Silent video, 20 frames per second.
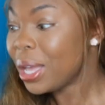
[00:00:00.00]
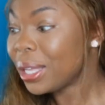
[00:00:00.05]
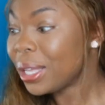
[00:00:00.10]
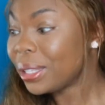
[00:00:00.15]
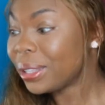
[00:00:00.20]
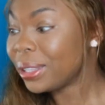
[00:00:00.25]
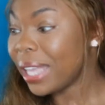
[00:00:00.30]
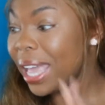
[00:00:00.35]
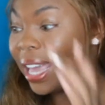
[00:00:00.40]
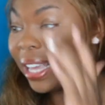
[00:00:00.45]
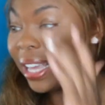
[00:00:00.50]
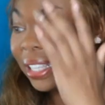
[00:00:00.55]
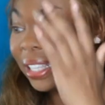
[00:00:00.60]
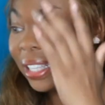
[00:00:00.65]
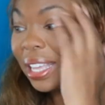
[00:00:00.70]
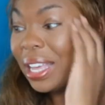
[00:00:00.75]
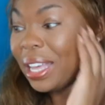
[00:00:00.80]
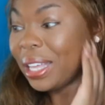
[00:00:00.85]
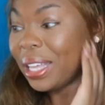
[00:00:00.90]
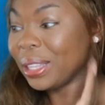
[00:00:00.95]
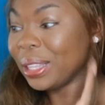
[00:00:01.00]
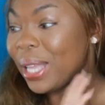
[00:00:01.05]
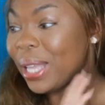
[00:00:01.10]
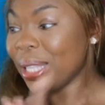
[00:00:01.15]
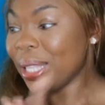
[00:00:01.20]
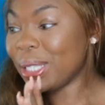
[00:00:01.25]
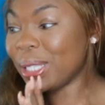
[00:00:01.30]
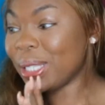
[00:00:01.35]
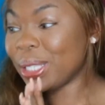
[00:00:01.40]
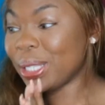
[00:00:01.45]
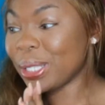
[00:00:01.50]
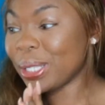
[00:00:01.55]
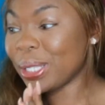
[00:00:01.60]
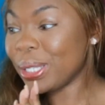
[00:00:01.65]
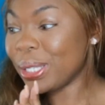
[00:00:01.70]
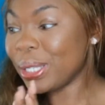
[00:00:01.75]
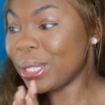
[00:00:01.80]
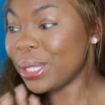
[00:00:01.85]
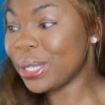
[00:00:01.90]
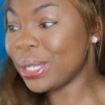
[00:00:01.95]
Like, let's
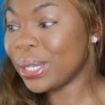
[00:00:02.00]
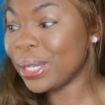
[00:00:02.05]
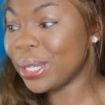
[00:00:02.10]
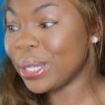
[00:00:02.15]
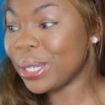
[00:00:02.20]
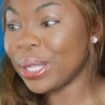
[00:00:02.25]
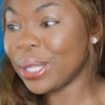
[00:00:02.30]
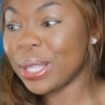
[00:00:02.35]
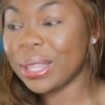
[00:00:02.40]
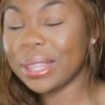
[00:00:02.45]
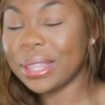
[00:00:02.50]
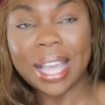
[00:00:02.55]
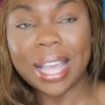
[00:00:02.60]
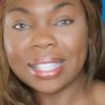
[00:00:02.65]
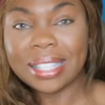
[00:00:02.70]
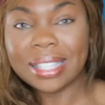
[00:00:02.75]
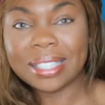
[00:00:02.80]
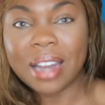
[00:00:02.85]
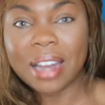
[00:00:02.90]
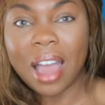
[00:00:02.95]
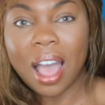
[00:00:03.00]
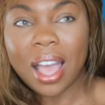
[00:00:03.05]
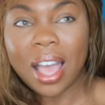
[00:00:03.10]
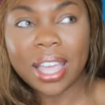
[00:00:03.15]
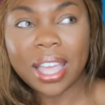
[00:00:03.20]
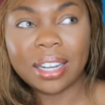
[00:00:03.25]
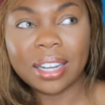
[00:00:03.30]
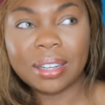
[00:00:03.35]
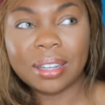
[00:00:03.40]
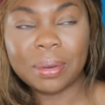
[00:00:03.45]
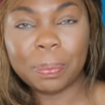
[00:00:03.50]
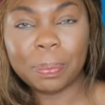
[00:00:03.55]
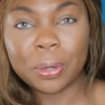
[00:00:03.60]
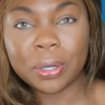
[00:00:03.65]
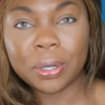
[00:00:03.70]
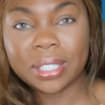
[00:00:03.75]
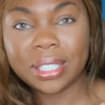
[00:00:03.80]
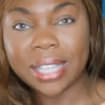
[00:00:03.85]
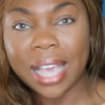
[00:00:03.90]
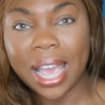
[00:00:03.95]
not
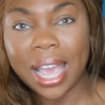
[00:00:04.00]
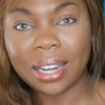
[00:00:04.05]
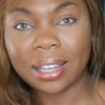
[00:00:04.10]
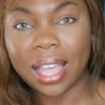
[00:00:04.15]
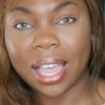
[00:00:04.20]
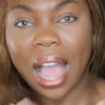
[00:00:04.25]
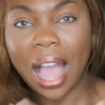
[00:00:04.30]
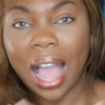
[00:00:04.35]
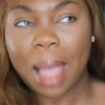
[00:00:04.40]
pretend, like,